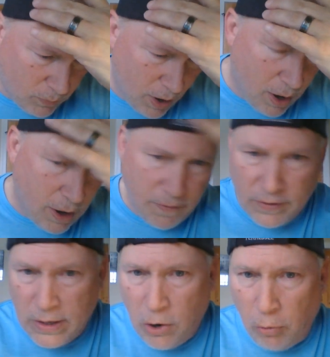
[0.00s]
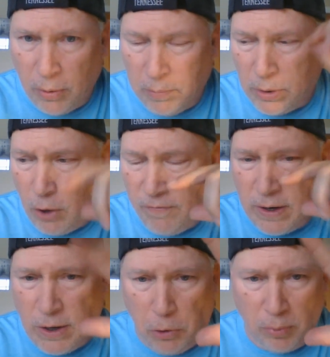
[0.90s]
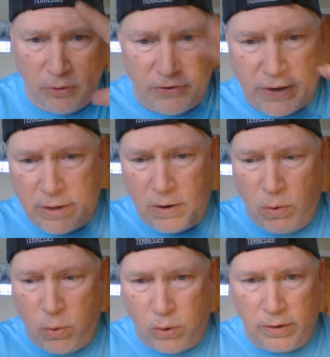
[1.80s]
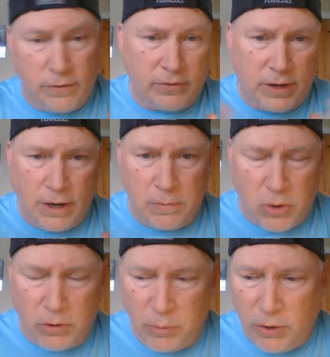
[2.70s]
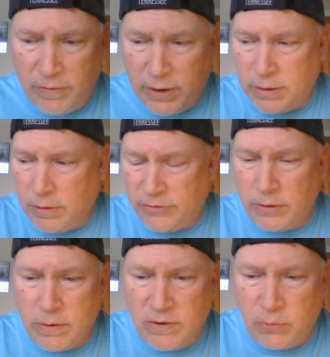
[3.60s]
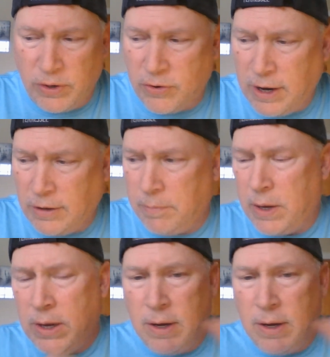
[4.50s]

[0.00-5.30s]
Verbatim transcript: the Malovian nobles tend to hoard, there's a kingdom called Malovia, also known as Winter Kingdom.